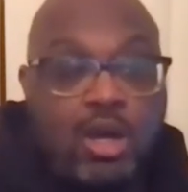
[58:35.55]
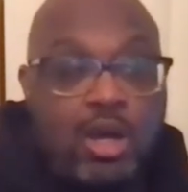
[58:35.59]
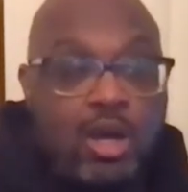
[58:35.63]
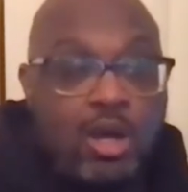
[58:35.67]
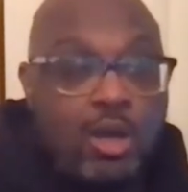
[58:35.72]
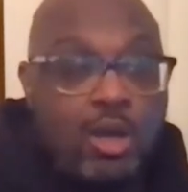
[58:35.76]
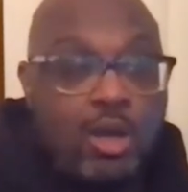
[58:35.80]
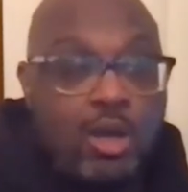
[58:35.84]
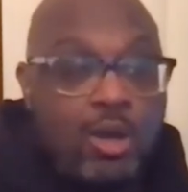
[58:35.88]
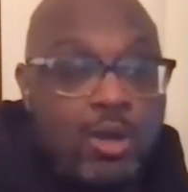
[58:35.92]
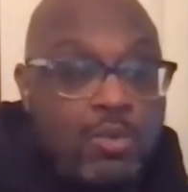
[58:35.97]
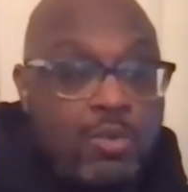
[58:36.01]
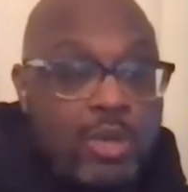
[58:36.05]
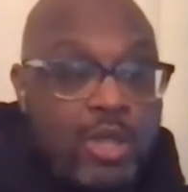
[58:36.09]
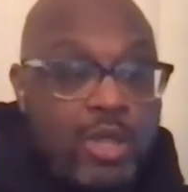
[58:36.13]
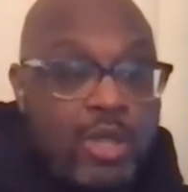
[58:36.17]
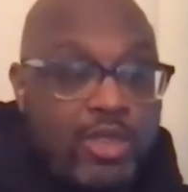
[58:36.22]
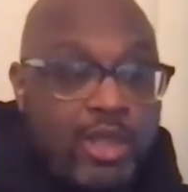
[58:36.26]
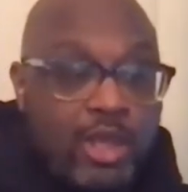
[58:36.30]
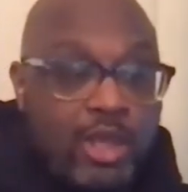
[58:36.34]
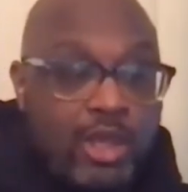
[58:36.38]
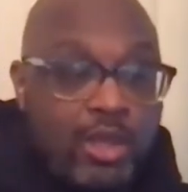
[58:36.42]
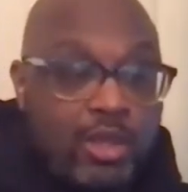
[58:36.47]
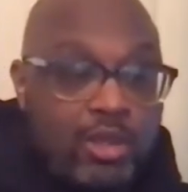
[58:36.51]
um, I
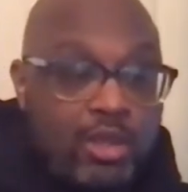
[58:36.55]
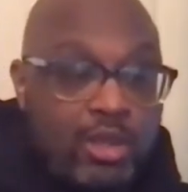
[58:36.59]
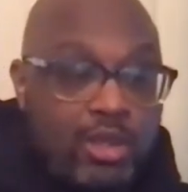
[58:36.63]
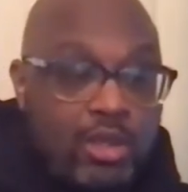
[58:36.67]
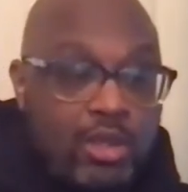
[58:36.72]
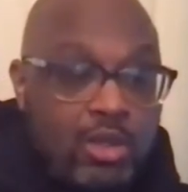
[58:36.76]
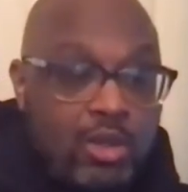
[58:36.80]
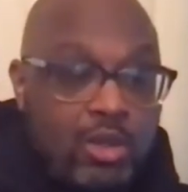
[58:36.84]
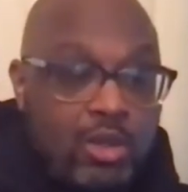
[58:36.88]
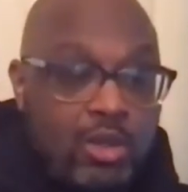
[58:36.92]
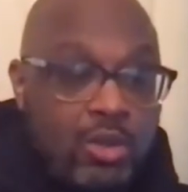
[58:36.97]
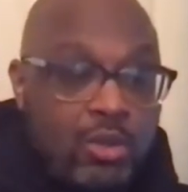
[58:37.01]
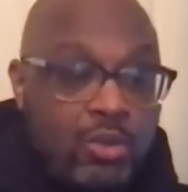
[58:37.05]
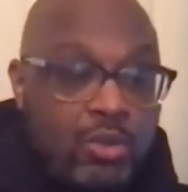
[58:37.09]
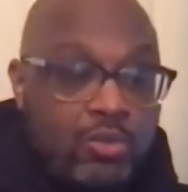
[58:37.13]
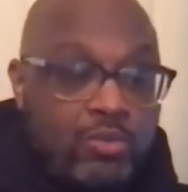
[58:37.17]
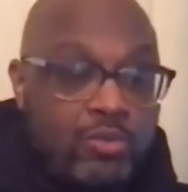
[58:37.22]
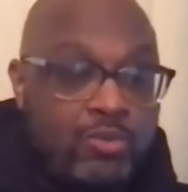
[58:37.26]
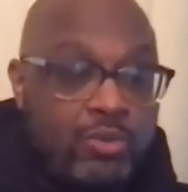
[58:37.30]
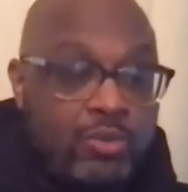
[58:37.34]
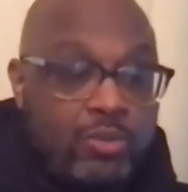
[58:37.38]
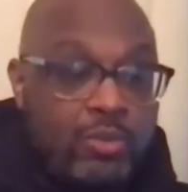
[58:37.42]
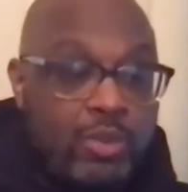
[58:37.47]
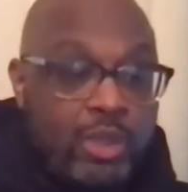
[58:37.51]
think, you know,
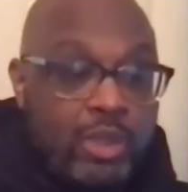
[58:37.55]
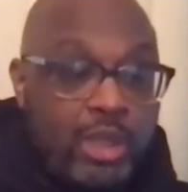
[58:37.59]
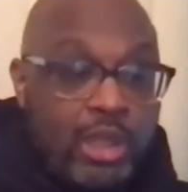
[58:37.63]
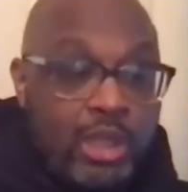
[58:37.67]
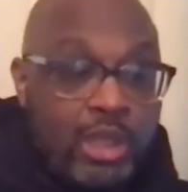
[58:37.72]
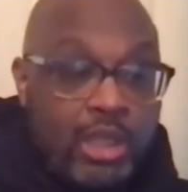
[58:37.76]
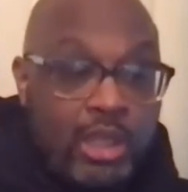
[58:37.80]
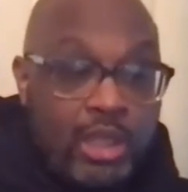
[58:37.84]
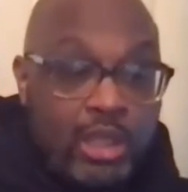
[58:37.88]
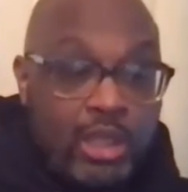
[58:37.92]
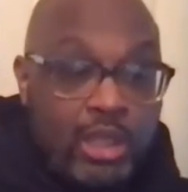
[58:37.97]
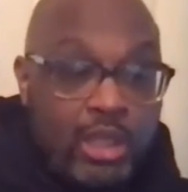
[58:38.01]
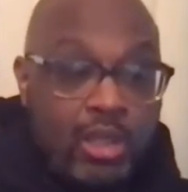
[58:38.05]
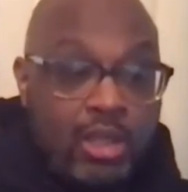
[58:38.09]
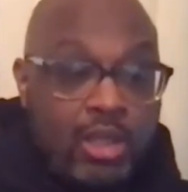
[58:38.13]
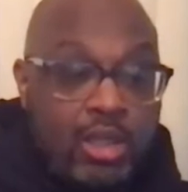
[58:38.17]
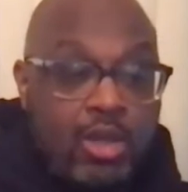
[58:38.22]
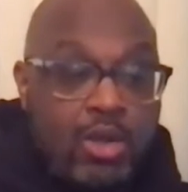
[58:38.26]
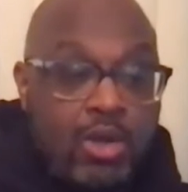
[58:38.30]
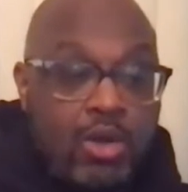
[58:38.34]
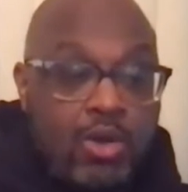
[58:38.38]
for me,